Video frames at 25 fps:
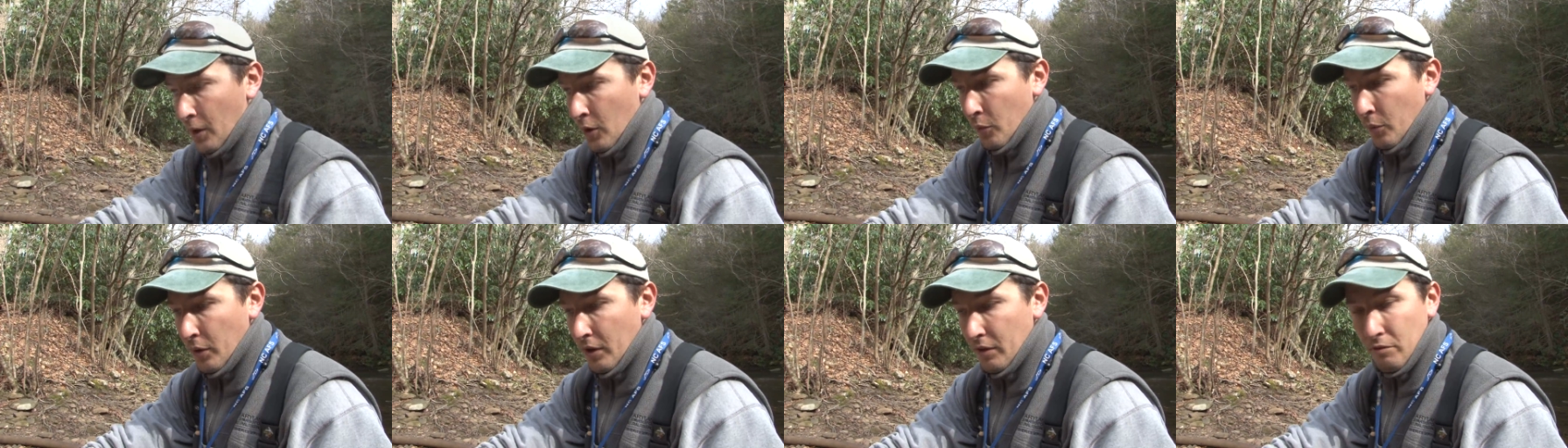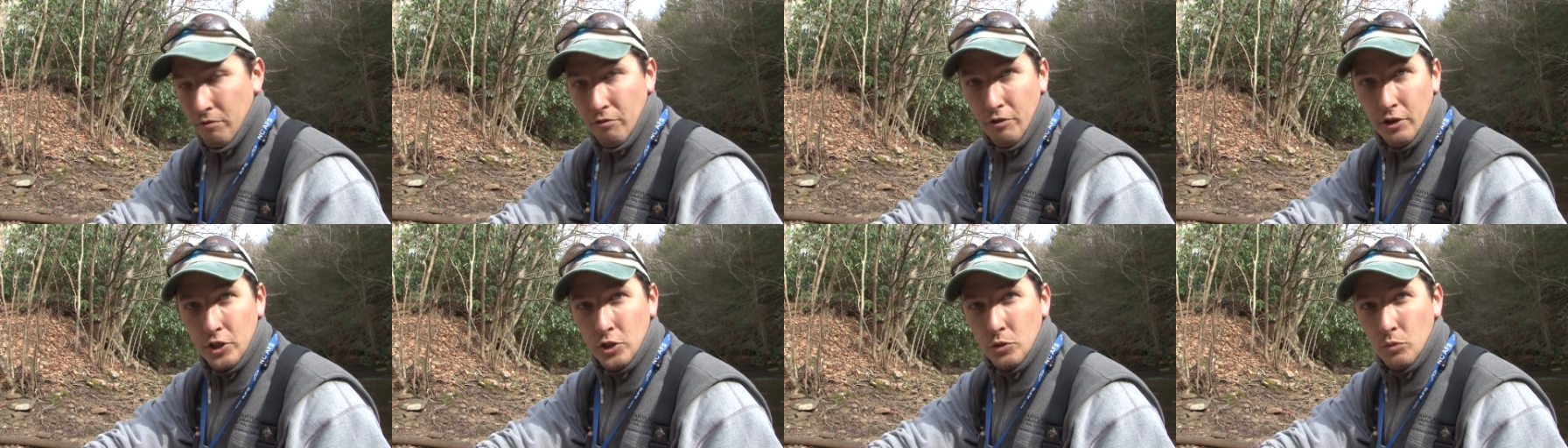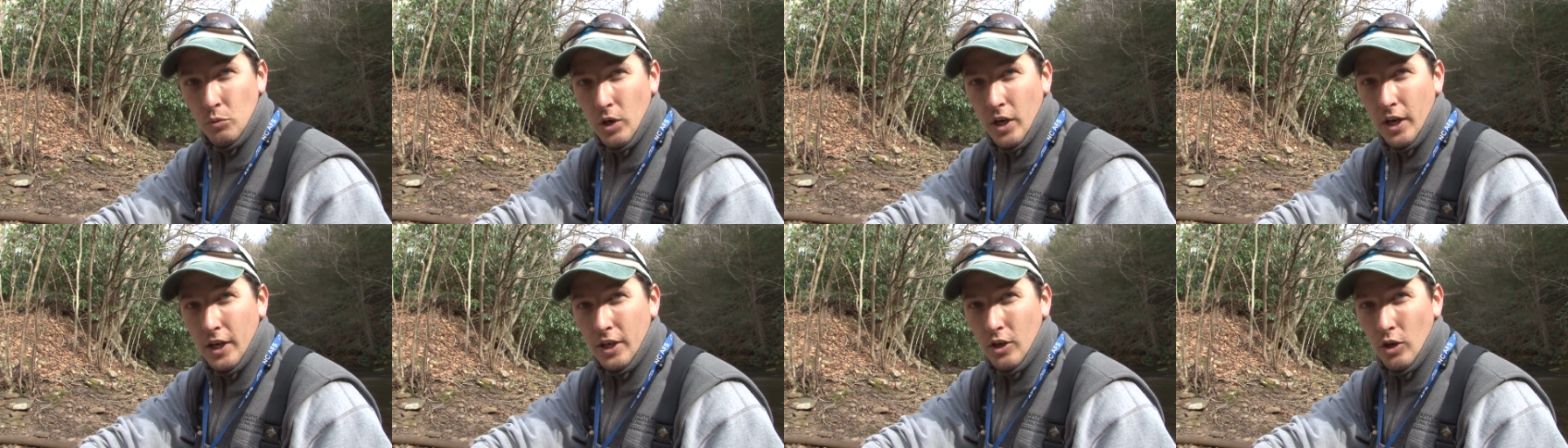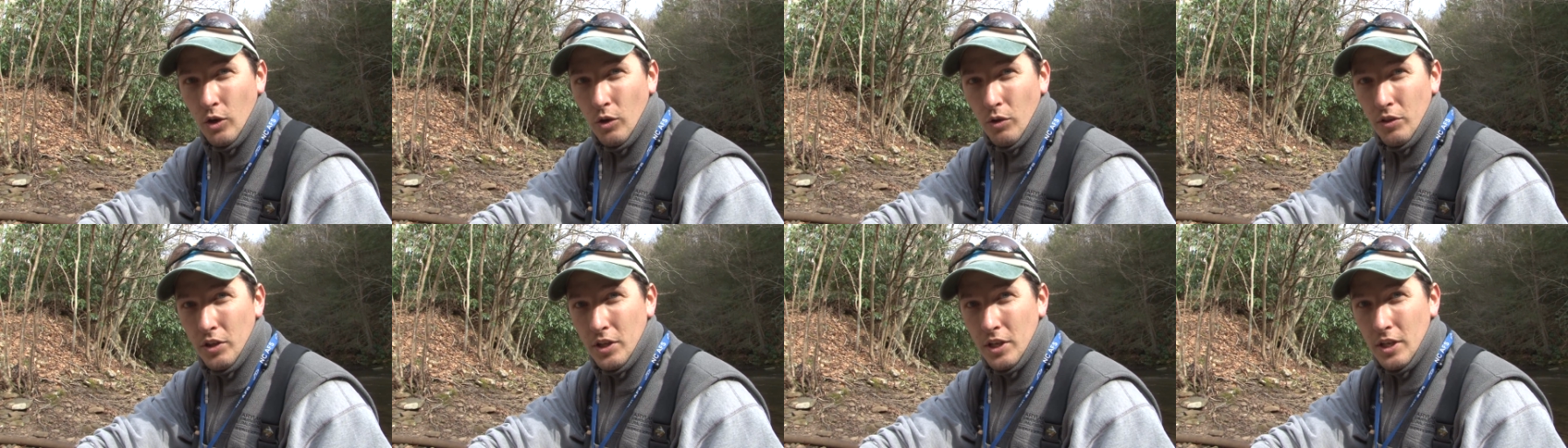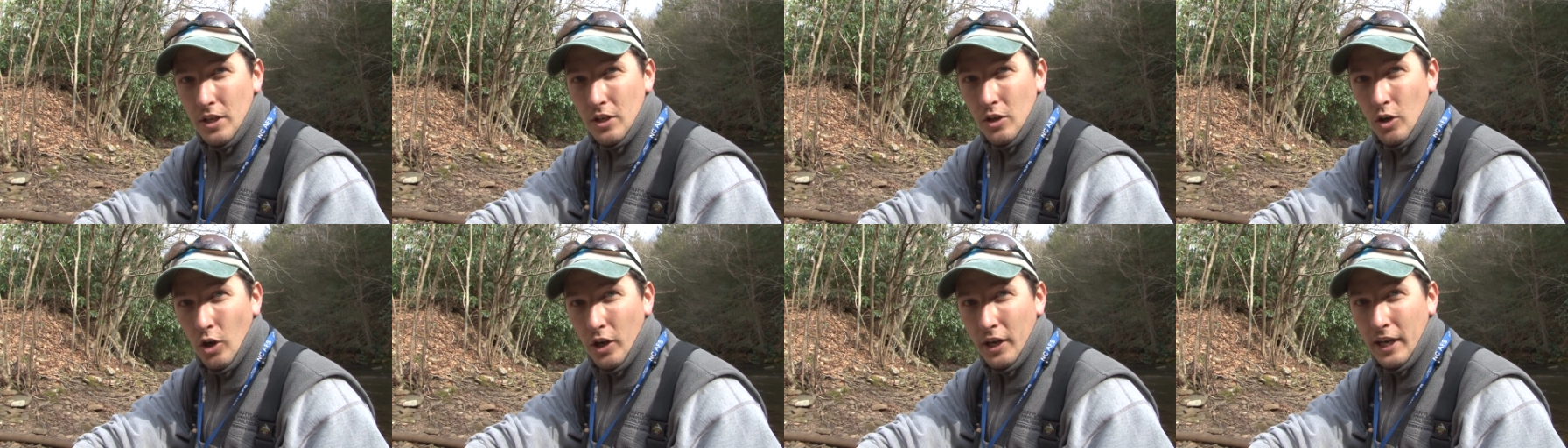We have the fish in what I call
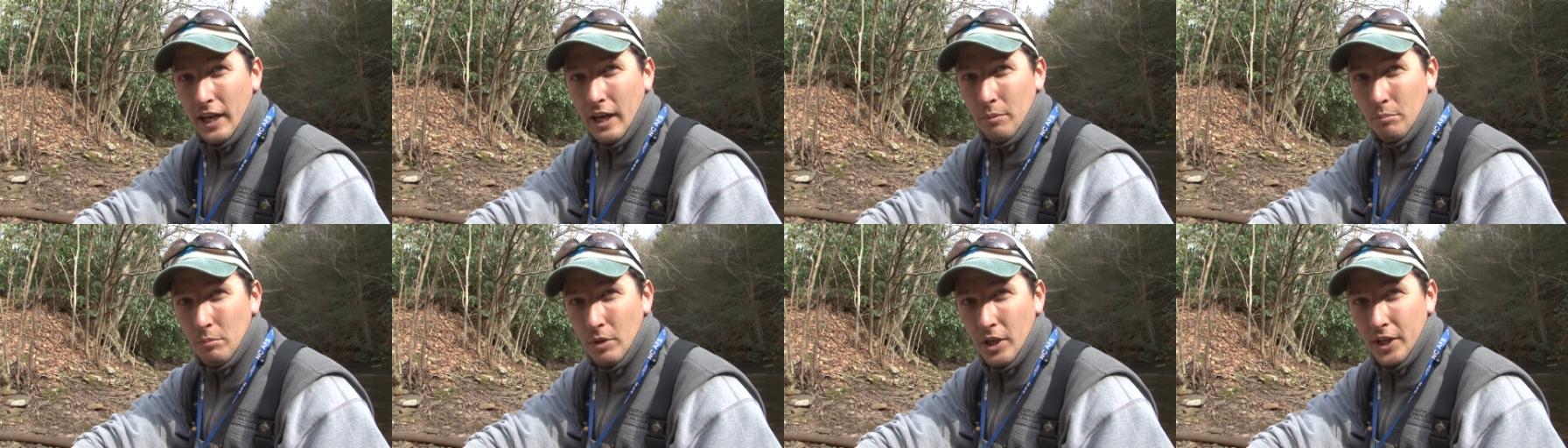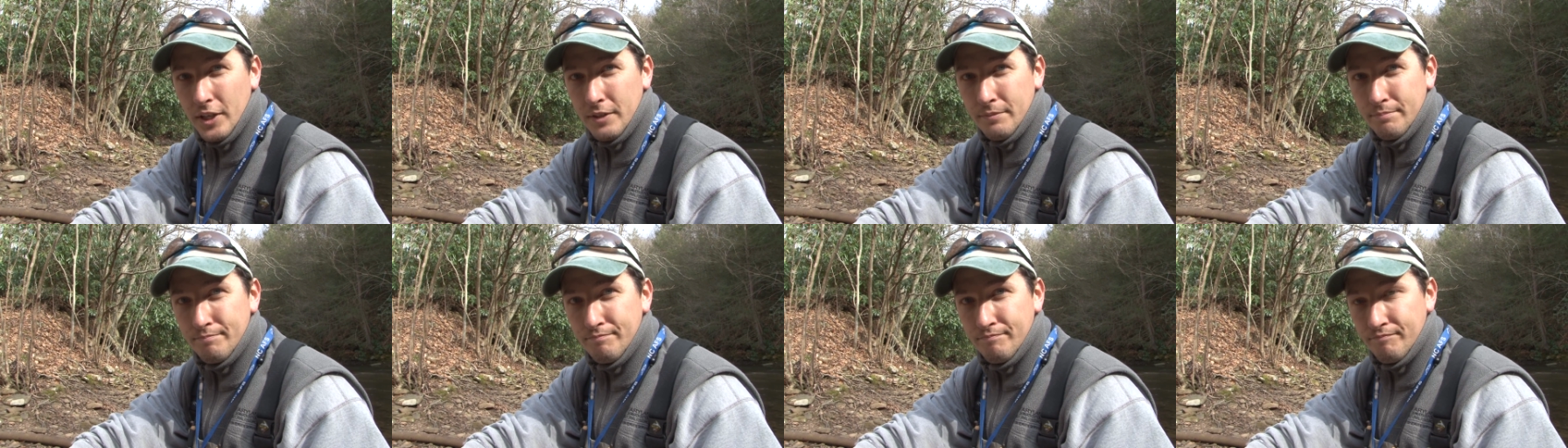the knockout bucket,